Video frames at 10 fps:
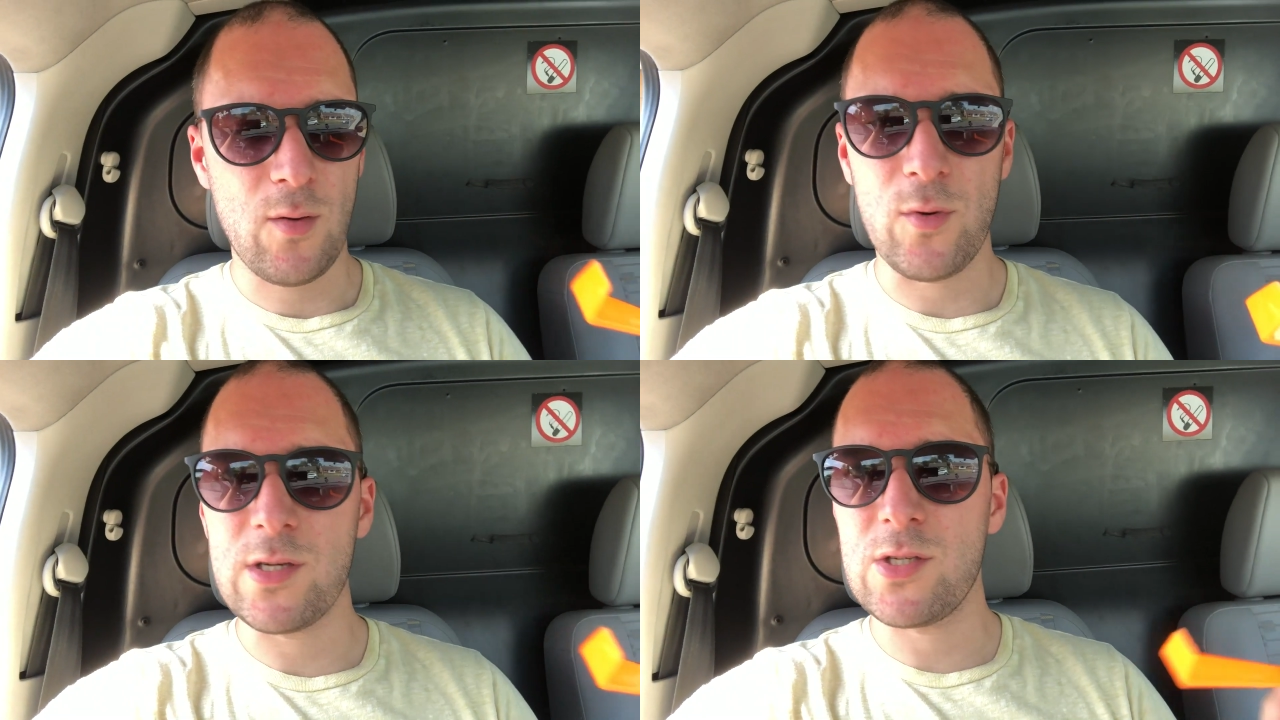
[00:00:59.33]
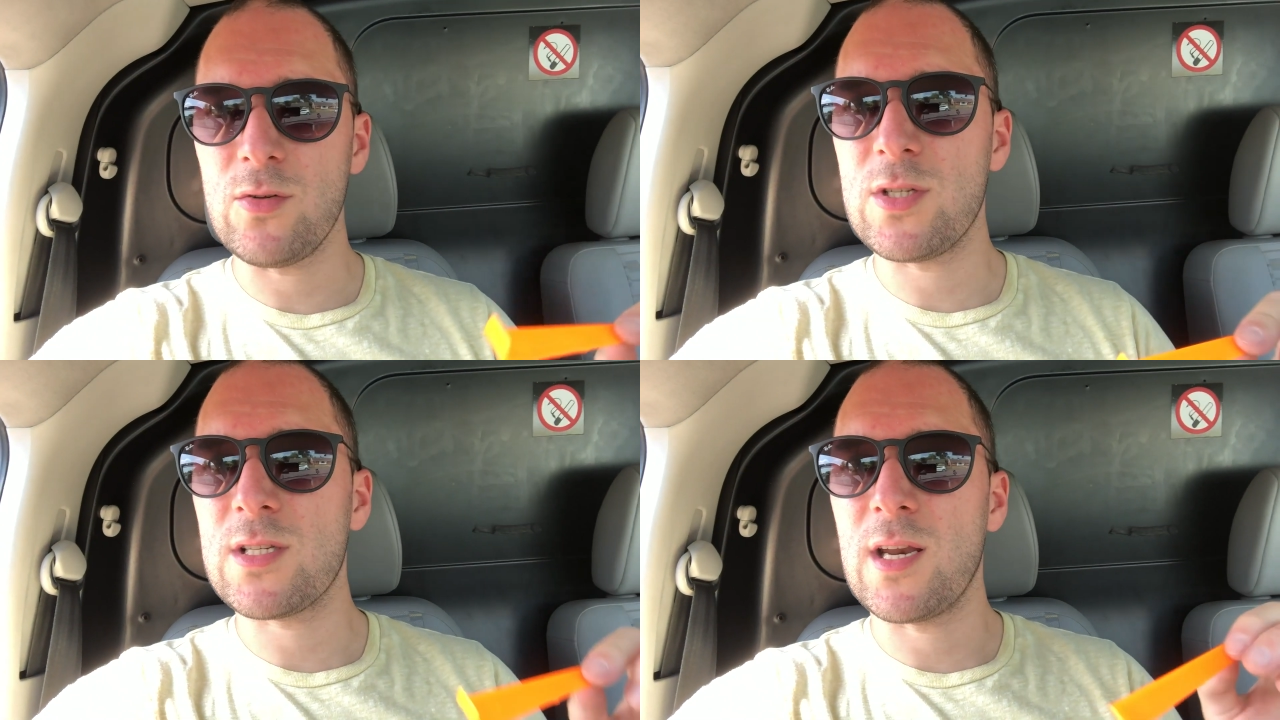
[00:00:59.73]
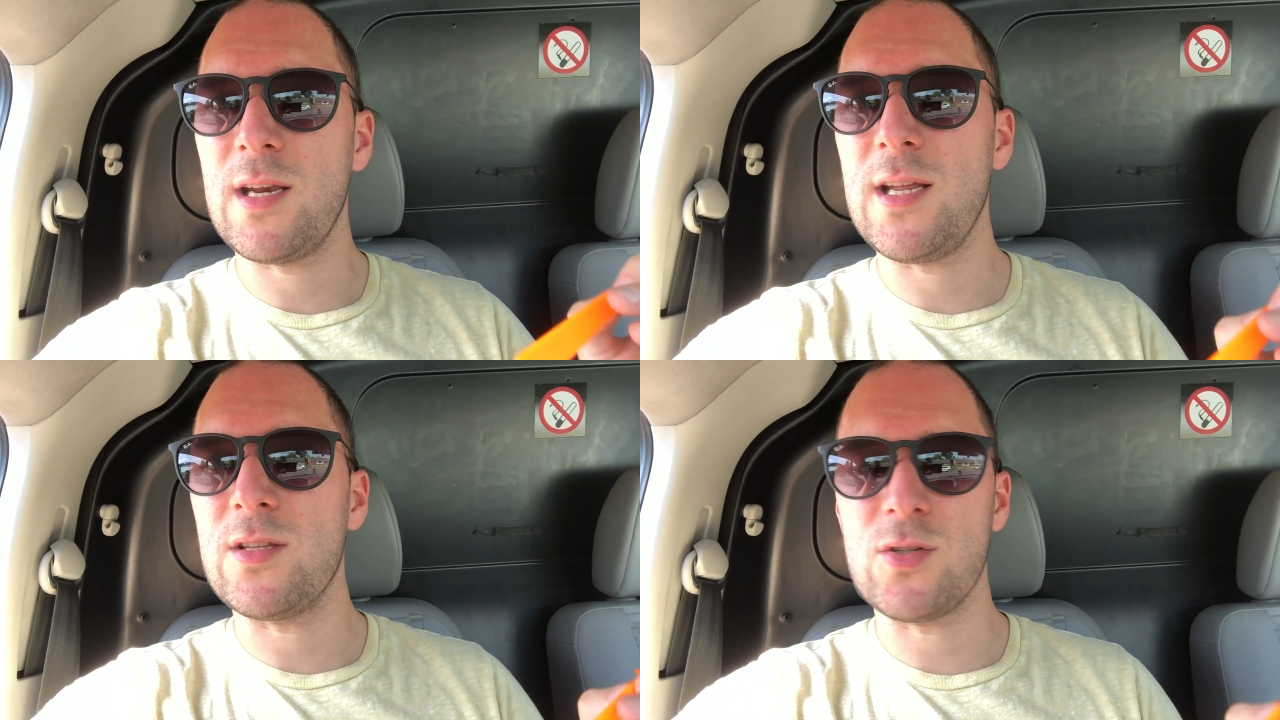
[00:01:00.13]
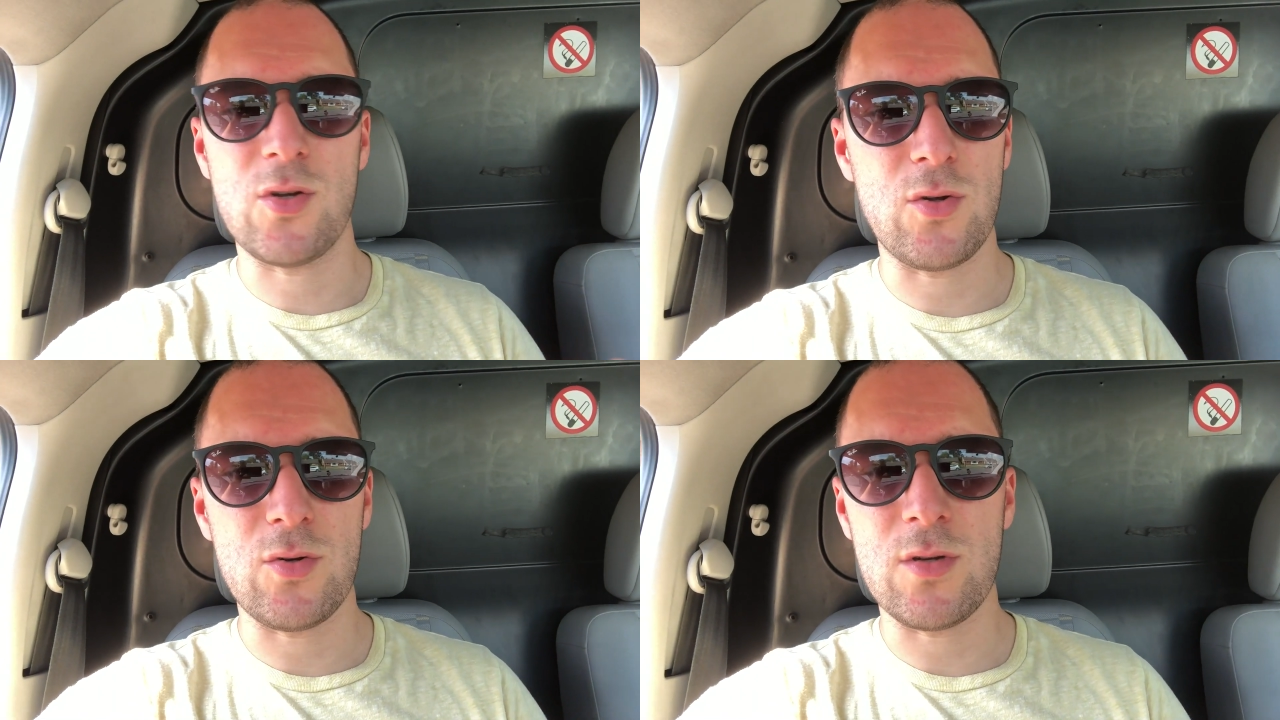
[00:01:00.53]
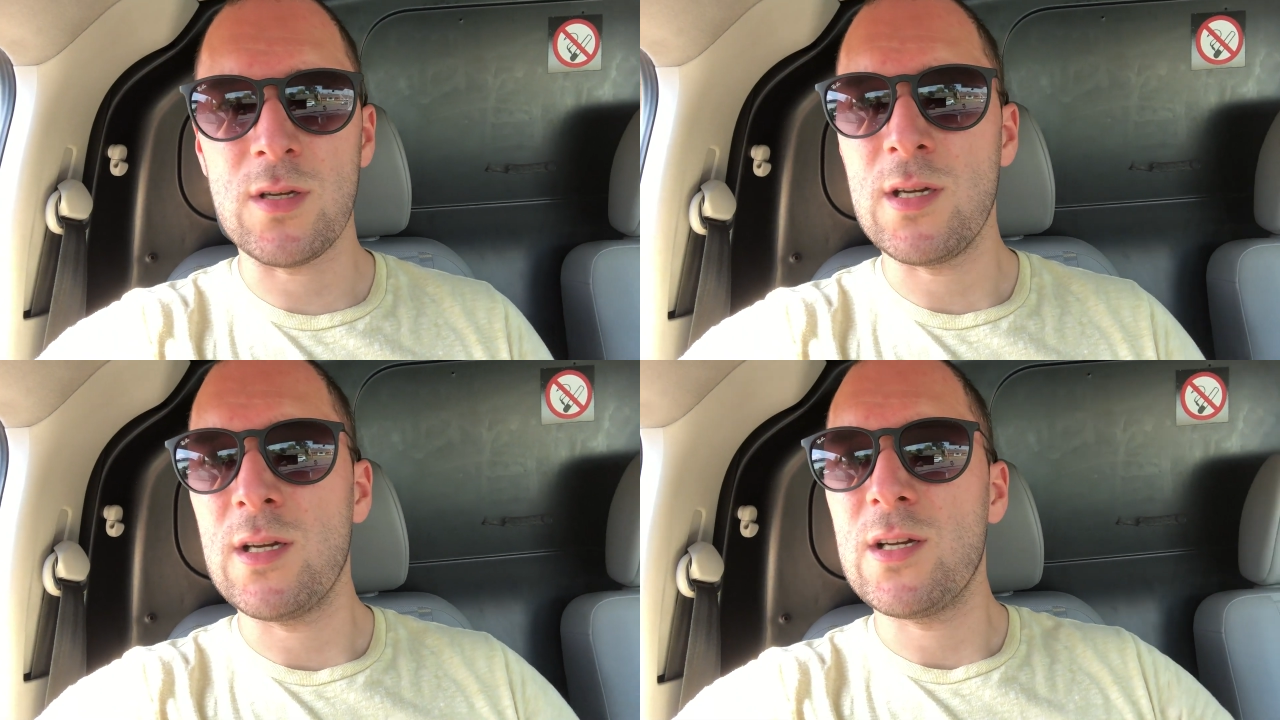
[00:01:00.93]
which you're just going to need to
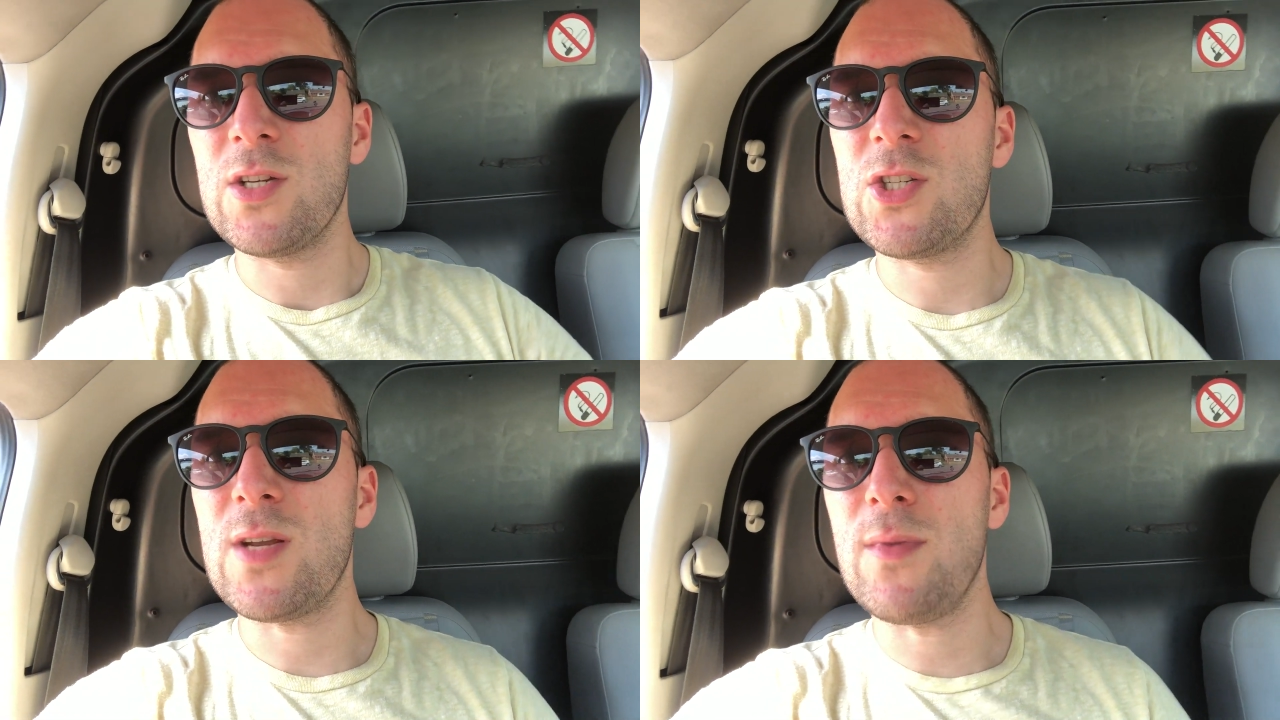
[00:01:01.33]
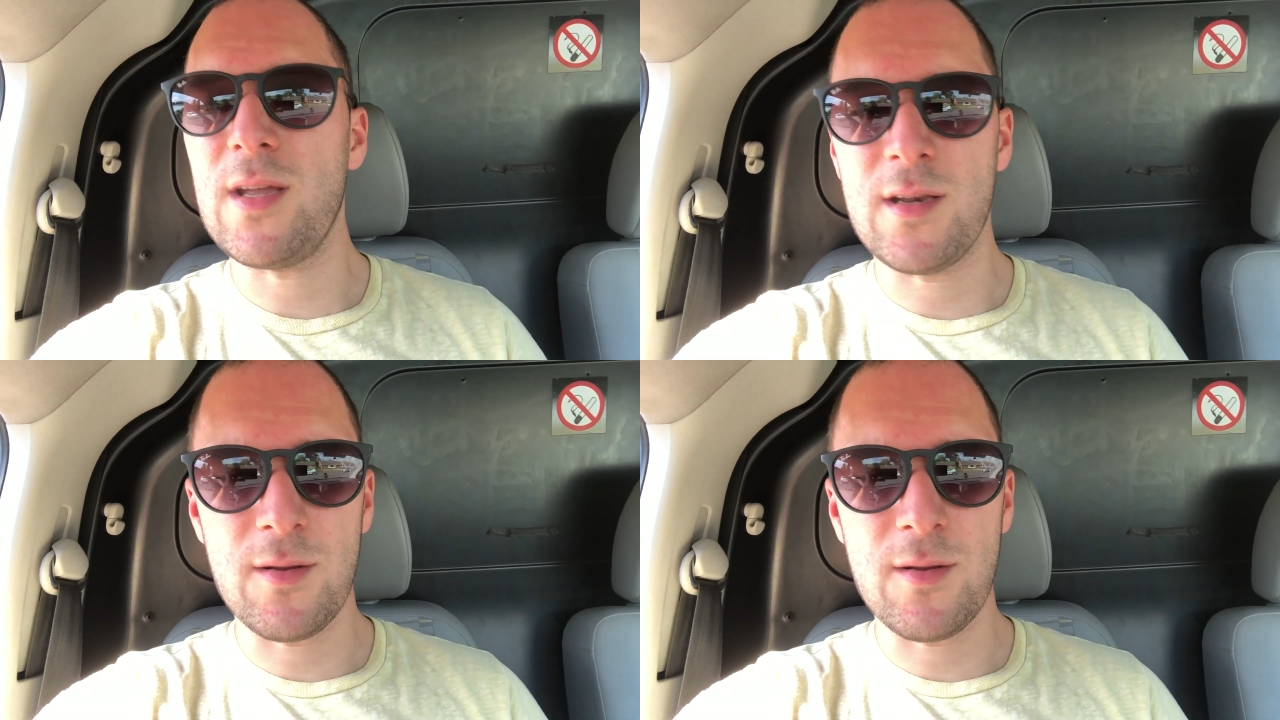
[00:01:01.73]
shimmy in